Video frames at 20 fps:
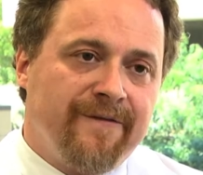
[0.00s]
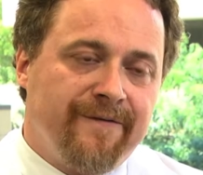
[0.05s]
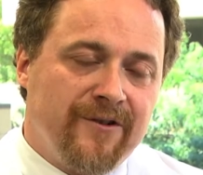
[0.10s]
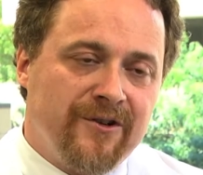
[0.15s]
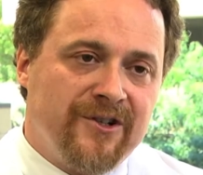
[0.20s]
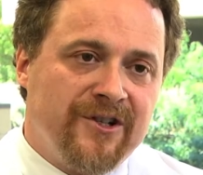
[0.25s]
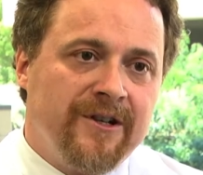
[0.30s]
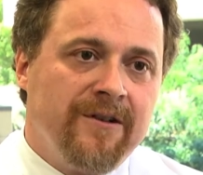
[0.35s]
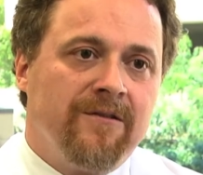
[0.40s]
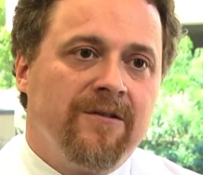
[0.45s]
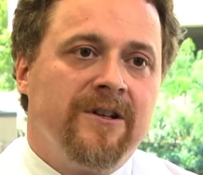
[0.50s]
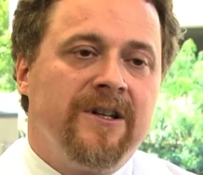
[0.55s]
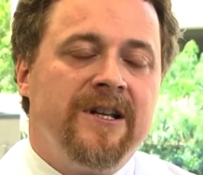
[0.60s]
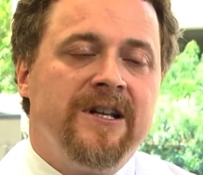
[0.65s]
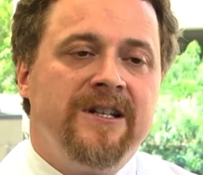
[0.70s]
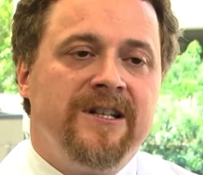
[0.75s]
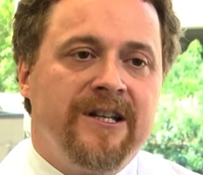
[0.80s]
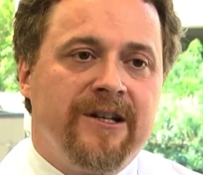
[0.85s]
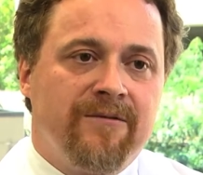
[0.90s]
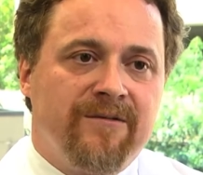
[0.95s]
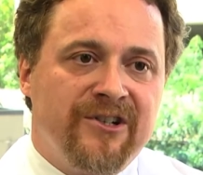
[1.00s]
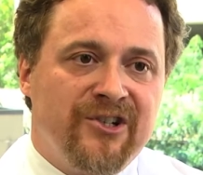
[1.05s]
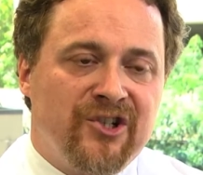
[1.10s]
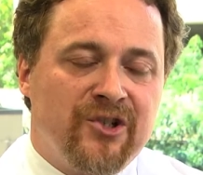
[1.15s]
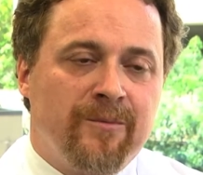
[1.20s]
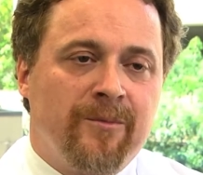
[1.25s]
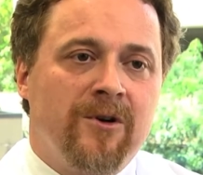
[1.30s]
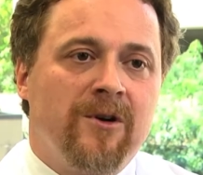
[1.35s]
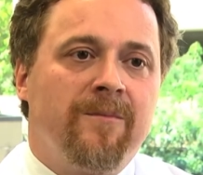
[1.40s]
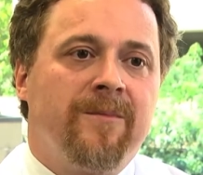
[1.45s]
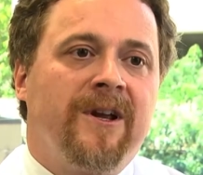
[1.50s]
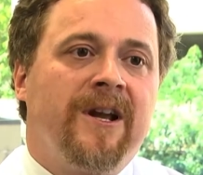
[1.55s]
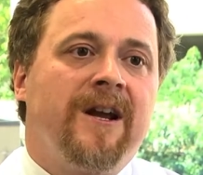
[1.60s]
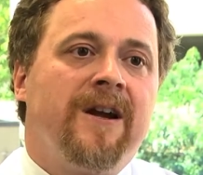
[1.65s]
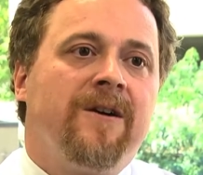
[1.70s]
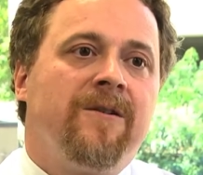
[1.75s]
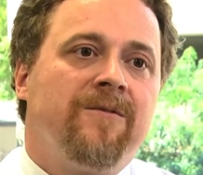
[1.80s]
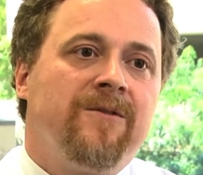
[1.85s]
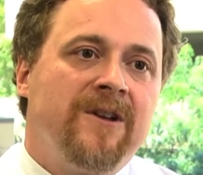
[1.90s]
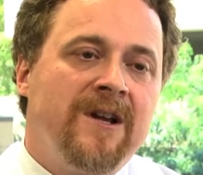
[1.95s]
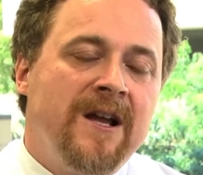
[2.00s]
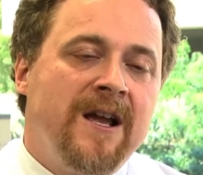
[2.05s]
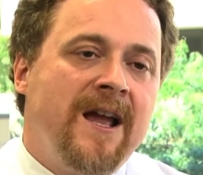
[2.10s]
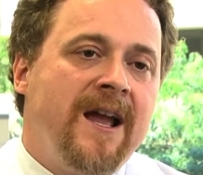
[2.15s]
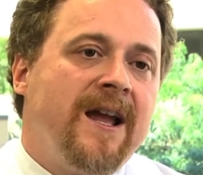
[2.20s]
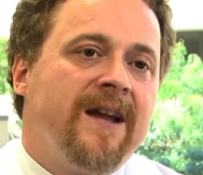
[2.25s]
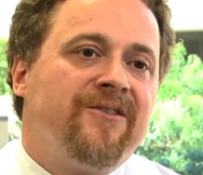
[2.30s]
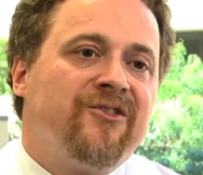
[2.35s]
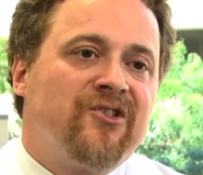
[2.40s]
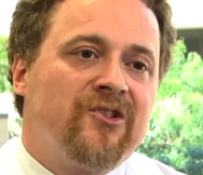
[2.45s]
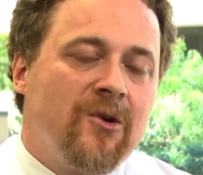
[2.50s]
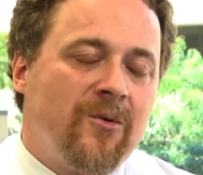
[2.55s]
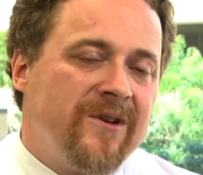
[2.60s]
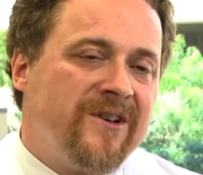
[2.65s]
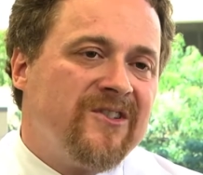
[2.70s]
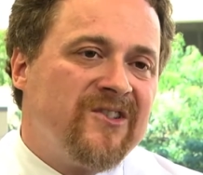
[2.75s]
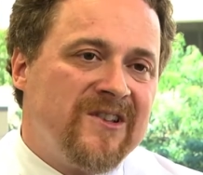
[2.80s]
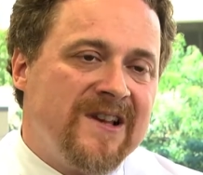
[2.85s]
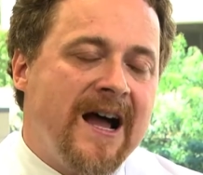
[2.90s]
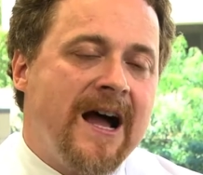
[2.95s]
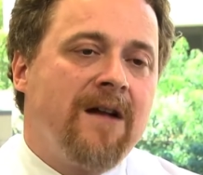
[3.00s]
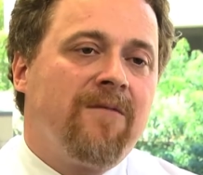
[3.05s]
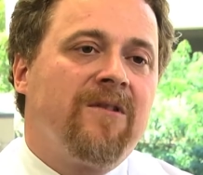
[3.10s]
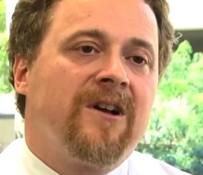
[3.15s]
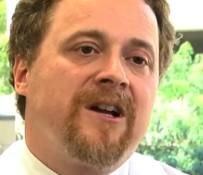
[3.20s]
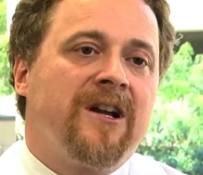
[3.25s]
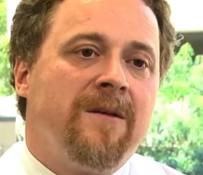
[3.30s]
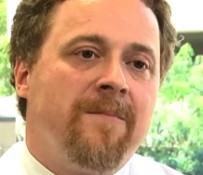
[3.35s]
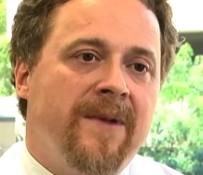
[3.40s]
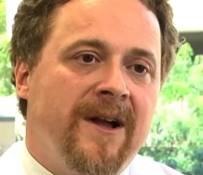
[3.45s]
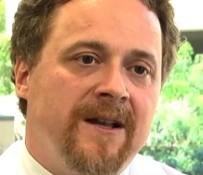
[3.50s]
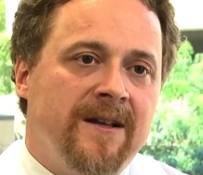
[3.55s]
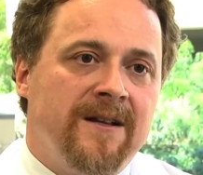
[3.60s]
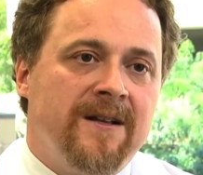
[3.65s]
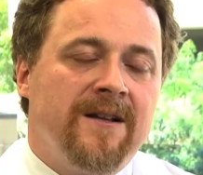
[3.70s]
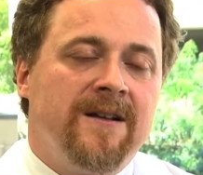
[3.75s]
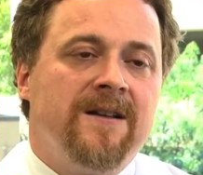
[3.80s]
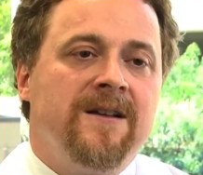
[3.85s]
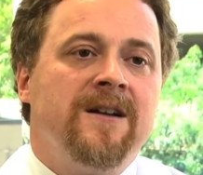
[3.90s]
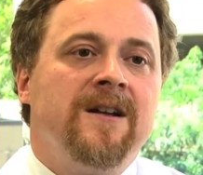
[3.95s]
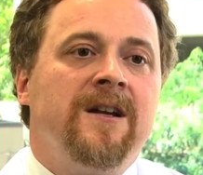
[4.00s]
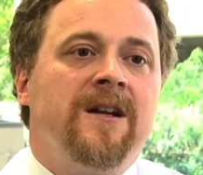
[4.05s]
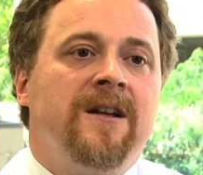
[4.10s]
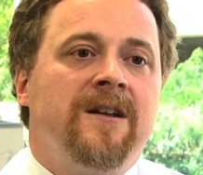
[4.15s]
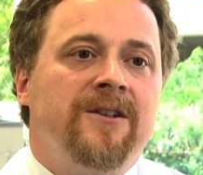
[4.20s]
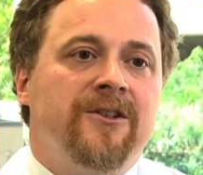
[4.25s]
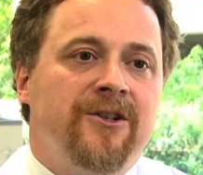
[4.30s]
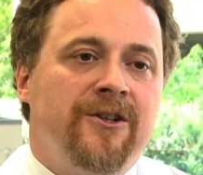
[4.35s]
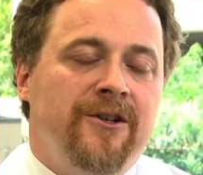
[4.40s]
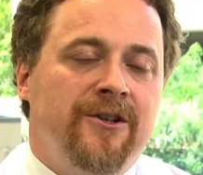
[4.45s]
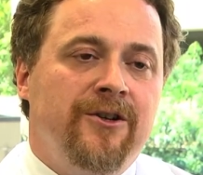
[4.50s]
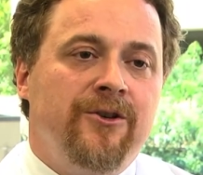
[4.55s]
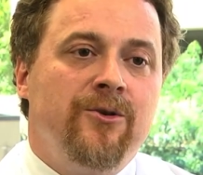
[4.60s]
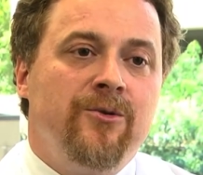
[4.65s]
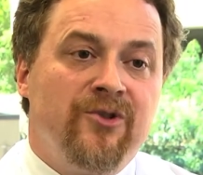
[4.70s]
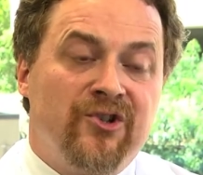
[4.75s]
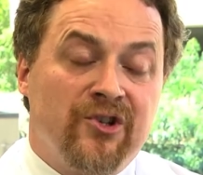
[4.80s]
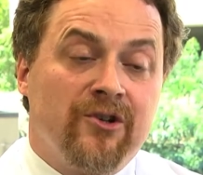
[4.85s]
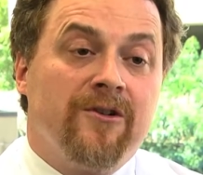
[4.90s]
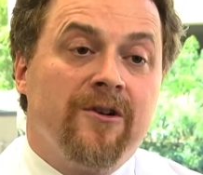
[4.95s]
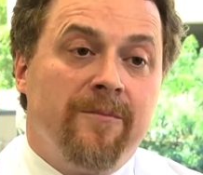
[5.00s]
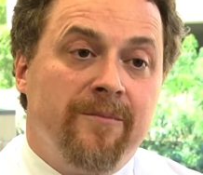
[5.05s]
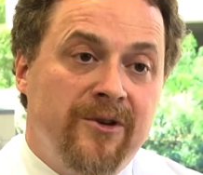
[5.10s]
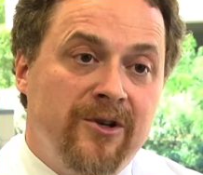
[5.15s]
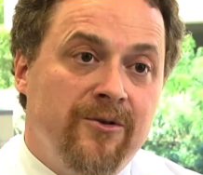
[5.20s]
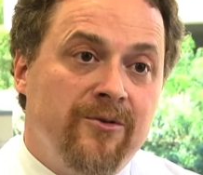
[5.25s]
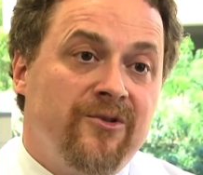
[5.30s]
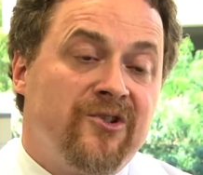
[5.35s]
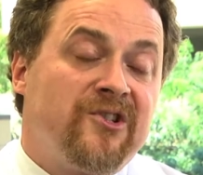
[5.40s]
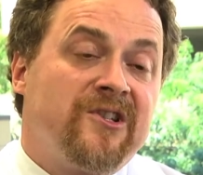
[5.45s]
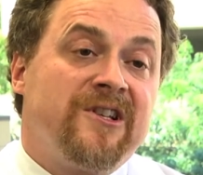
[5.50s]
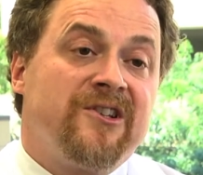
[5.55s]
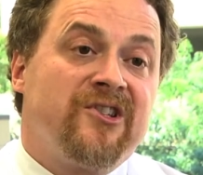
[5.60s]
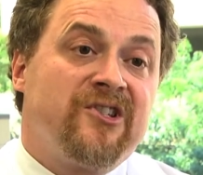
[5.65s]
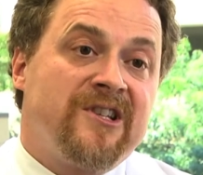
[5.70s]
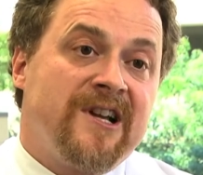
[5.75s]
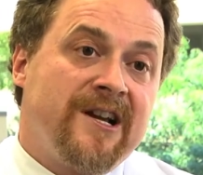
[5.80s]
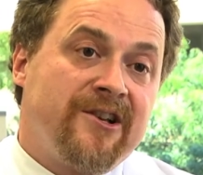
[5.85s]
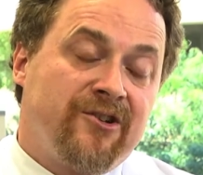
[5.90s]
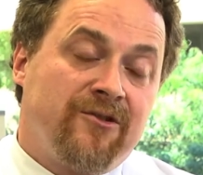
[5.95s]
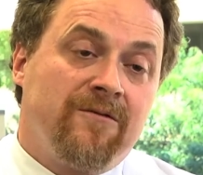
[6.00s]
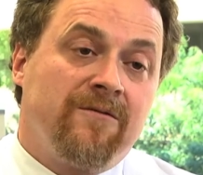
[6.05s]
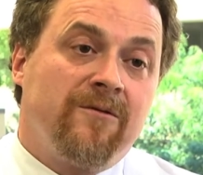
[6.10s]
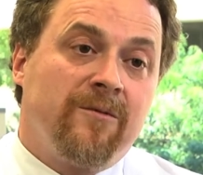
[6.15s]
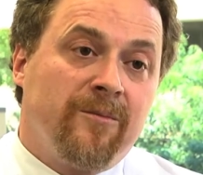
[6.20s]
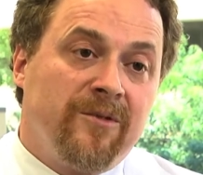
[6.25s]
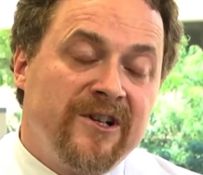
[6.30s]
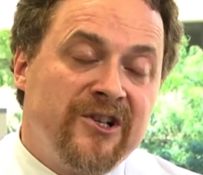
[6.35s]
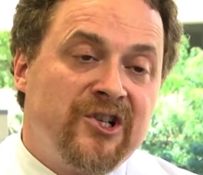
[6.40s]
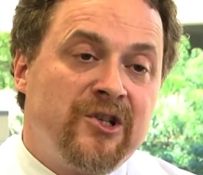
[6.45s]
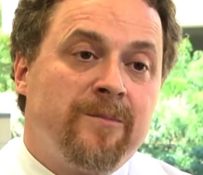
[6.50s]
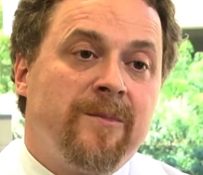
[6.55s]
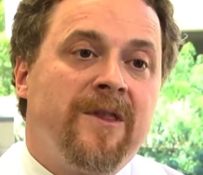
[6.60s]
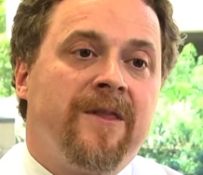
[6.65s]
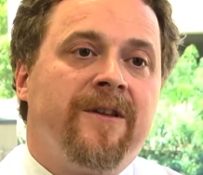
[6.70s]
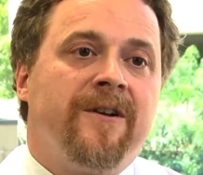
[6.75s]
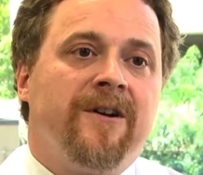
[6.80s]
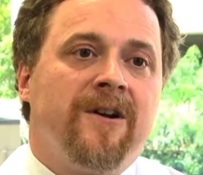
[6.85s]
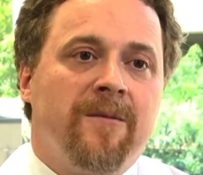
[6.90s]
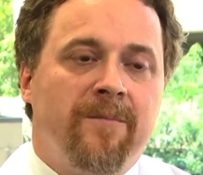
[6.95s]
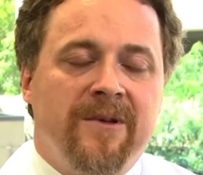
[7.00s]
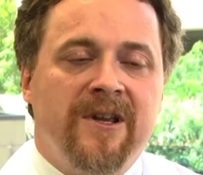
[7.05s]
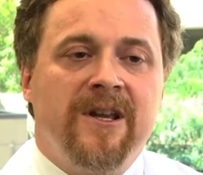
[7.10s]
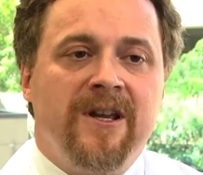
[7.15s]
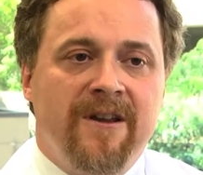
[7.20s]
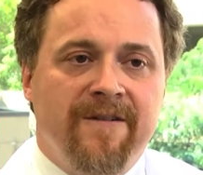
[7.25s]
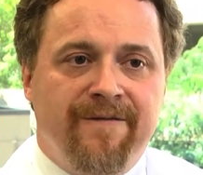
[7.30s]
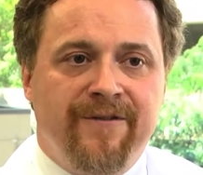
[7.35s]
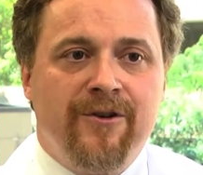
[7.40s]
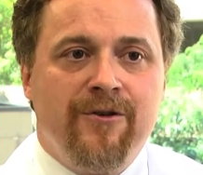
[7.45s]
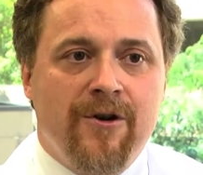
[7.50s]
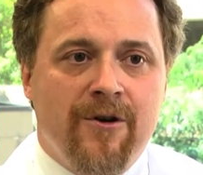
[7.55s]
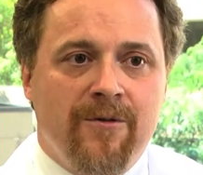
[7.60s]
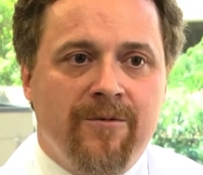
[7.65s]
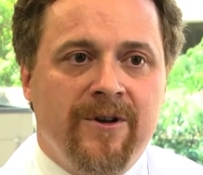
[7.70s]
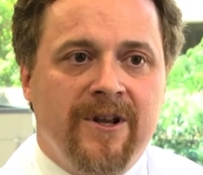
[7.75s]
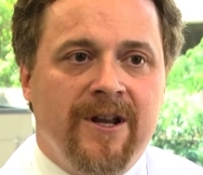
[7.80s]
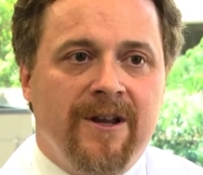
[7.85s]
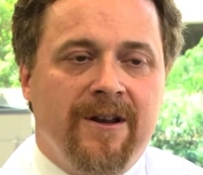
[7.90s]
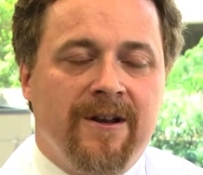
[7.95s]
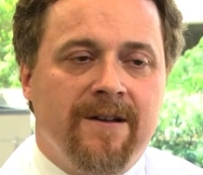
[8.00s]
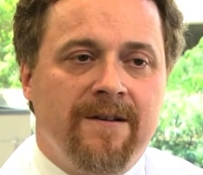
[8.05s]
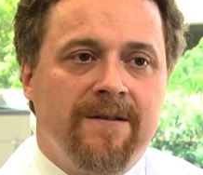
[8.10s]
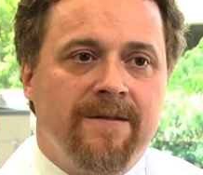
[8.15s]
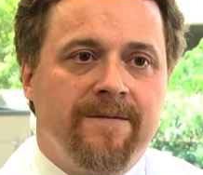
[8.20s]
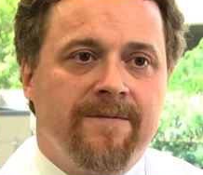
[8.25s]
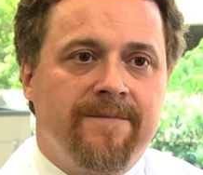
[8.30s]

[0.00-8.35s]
of fertility, decreased sperm count, and so it is not recommended to use or abuse testosterone replacement therapy if you don't need it.